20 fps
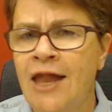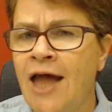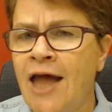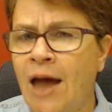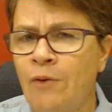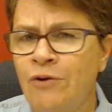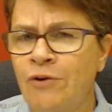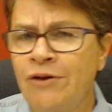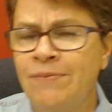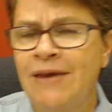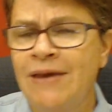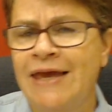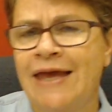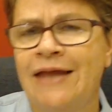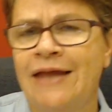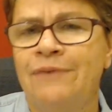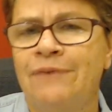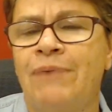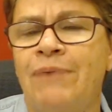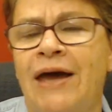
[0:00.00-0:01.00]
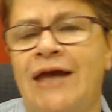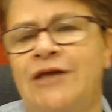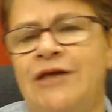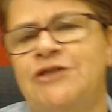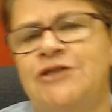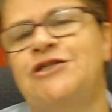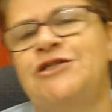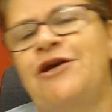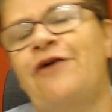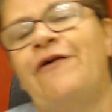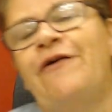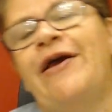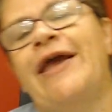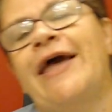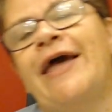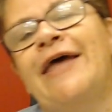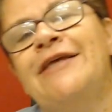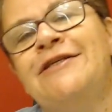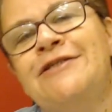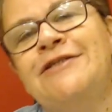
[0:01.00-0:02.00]
I want to begin by
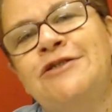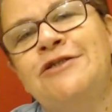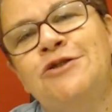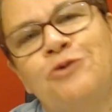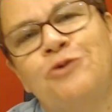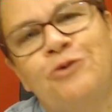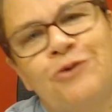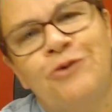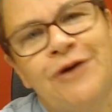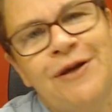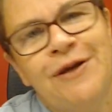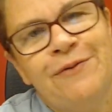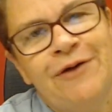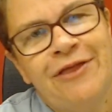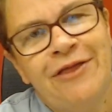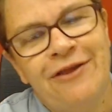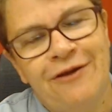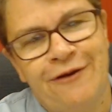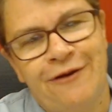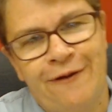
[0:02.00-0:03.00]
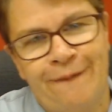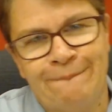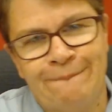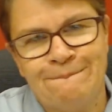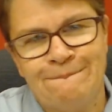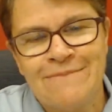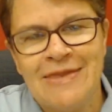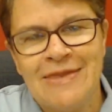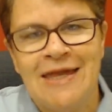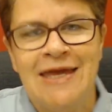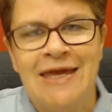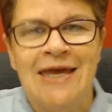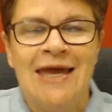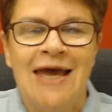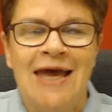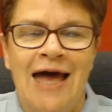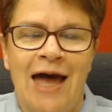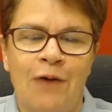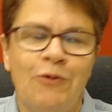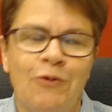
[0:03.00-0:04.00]
sharing a story with you.
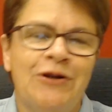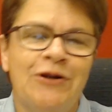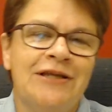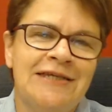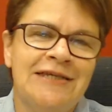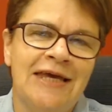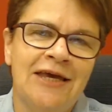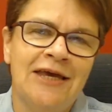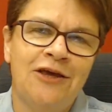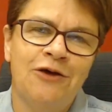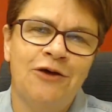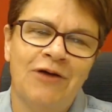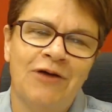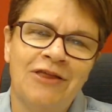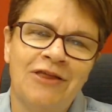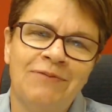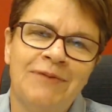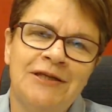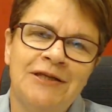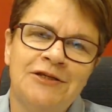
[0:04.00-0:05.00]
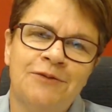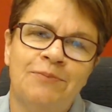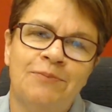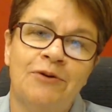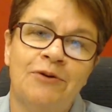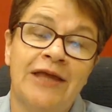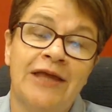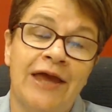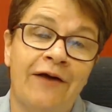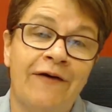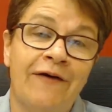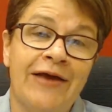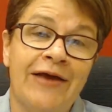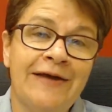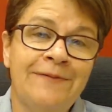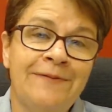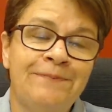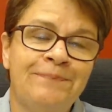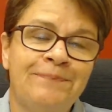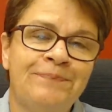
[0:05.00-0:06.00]
I want to take you with me to
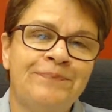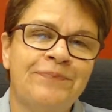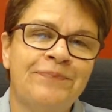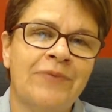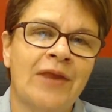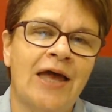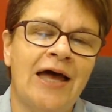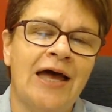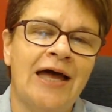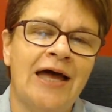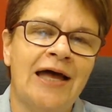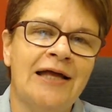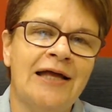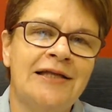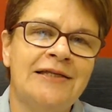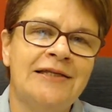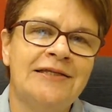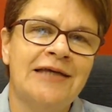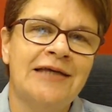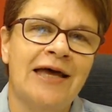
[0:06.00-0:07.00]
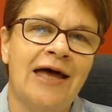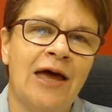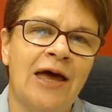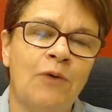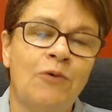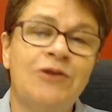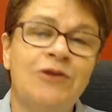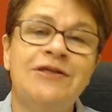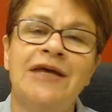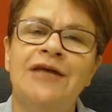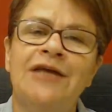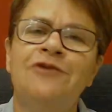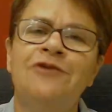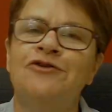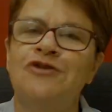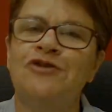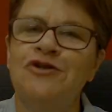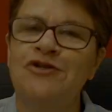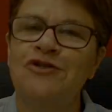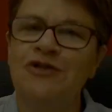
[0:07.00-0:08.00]
Bulgaria and uh, I want to introduce